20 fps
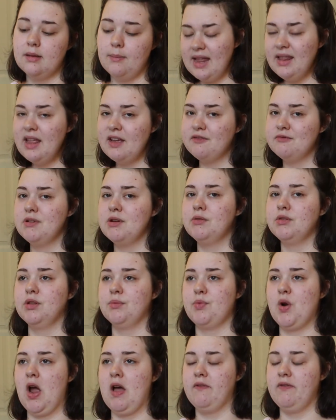That left me with a
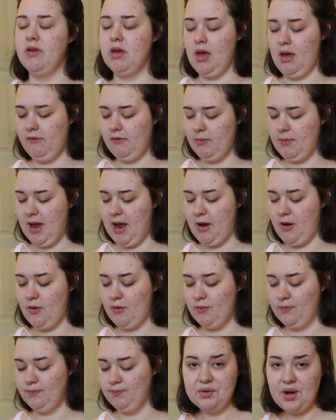profit of
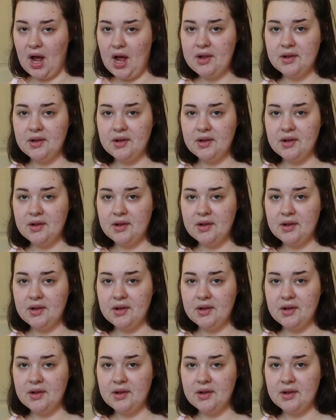about $2